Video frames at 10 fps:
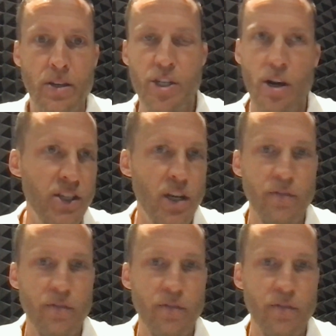make sure you're
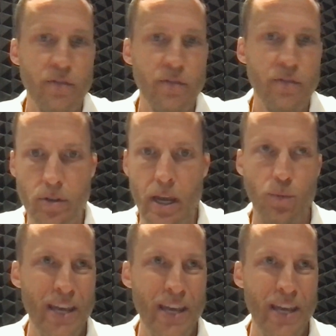asking for
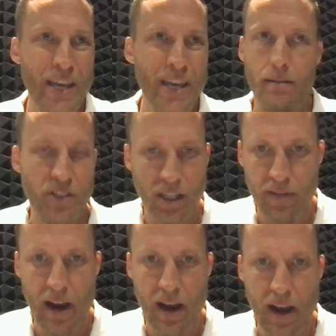reviews, and we can't
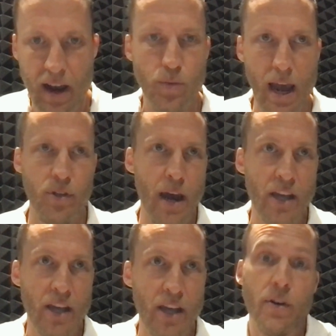incentivize. We
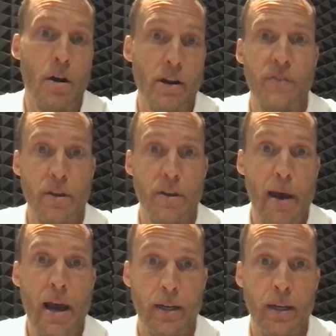have to ask for
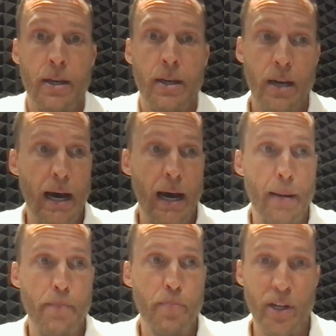honest feedback.
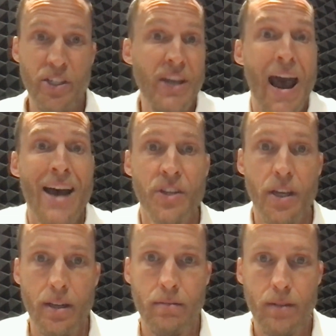But just
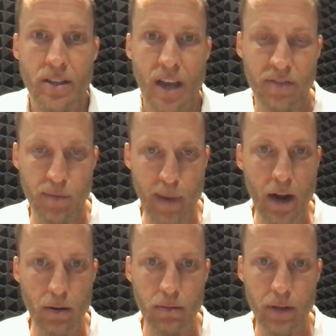asking is half the
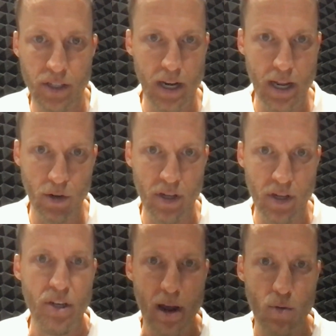battle. It's going to
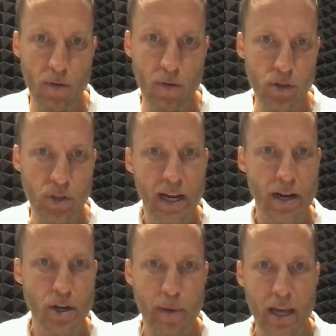increase the amount of reviews
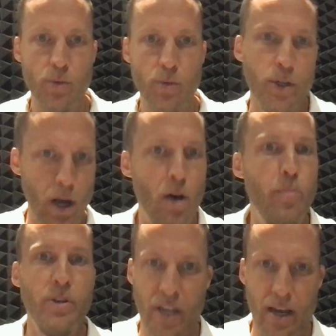you get on your page, which
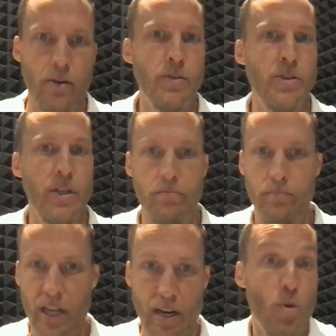will help with
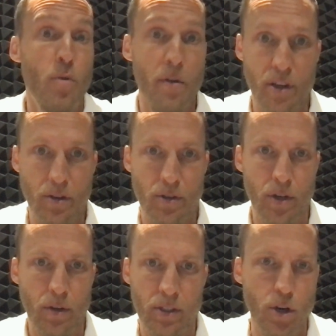sales and get reviews.
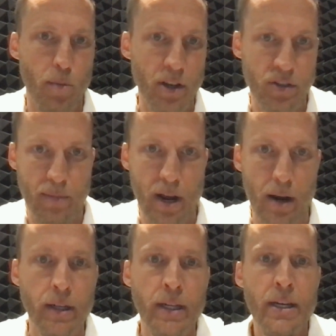So it snowballs from
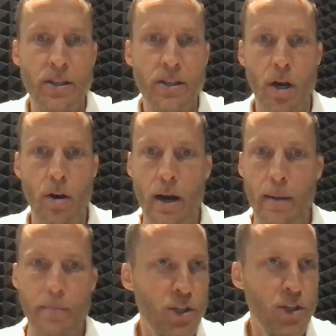there.
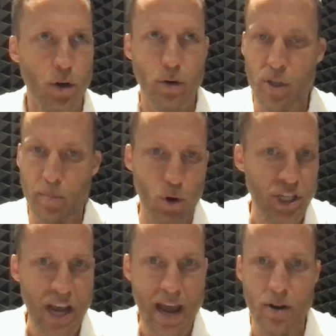So internal
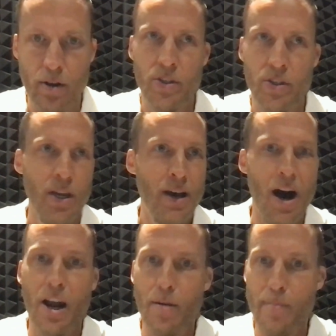support channels,
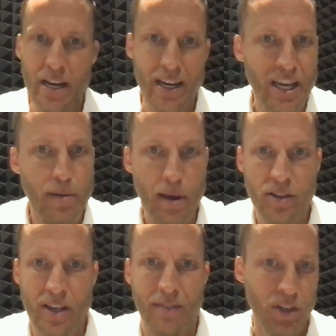automated
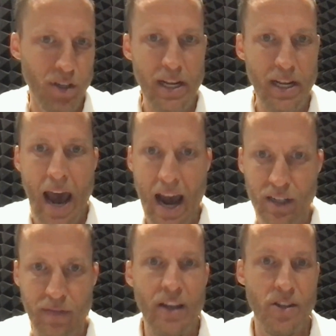emails after somebody
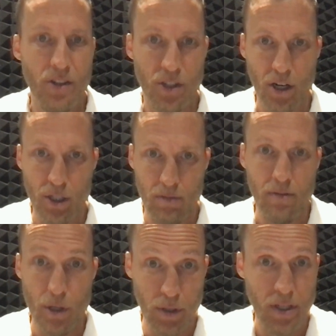activates and starts
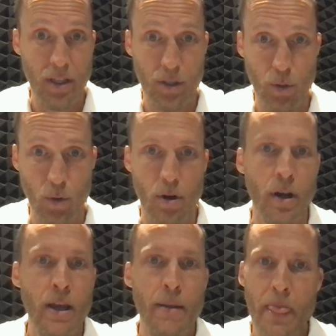using the
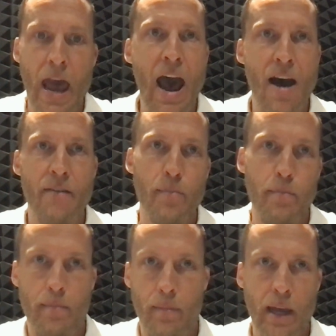tool, have
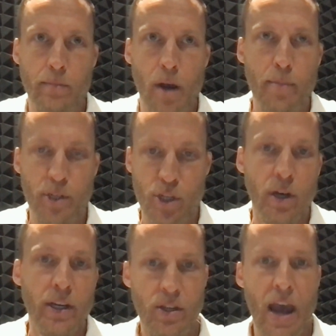
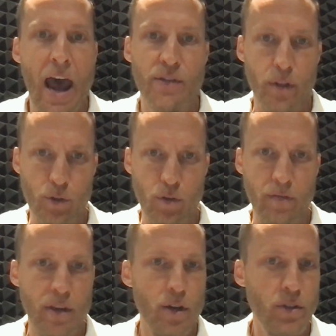opportunities to ask for those
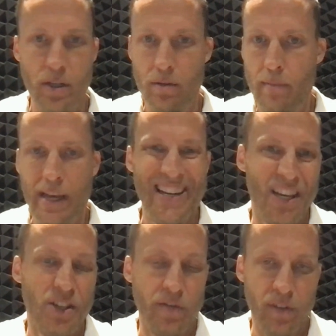reviews and make it
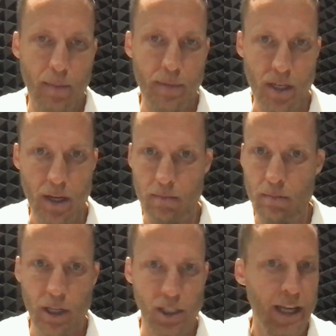easy for them
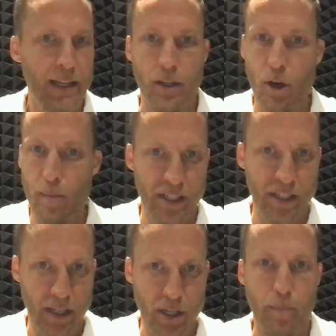to click, go back
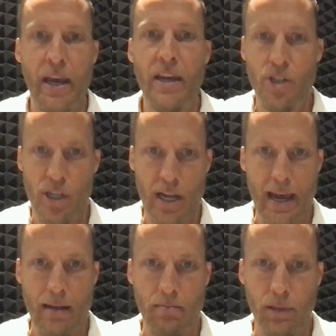to the deal page
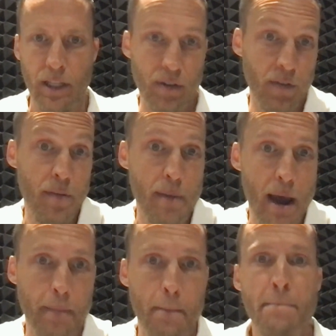and leave their
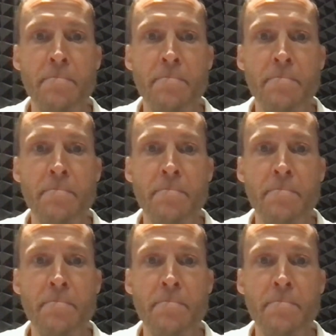feedback.